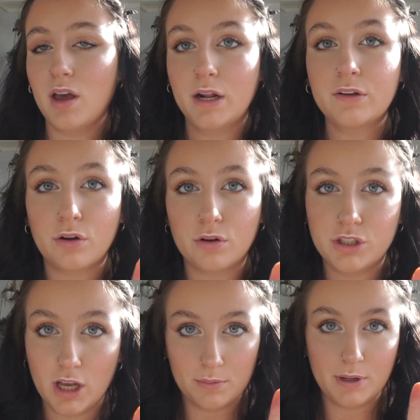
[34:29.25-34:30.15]
I'm gonna go
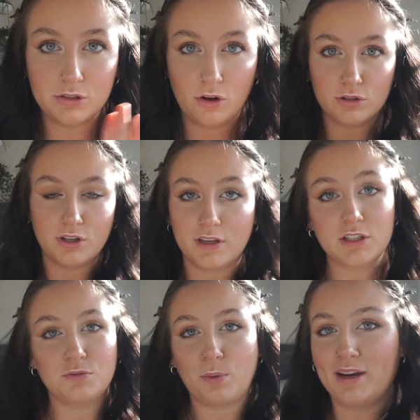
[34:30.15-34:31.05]
check on my dog because I think
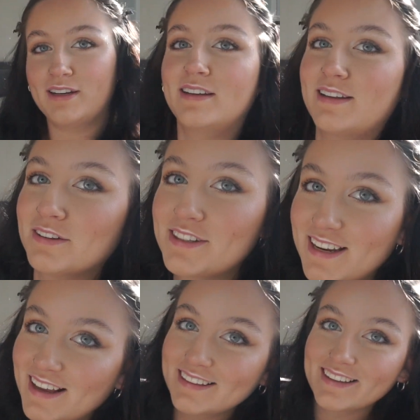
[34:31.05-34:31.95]
she's whining
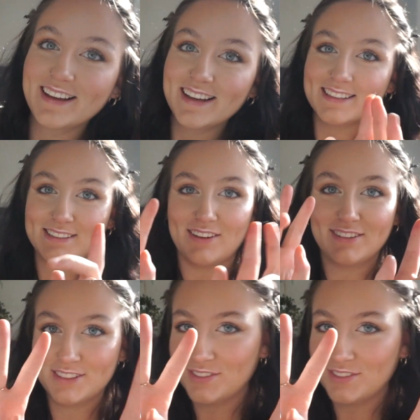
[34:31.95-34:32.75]
downstairs. So 2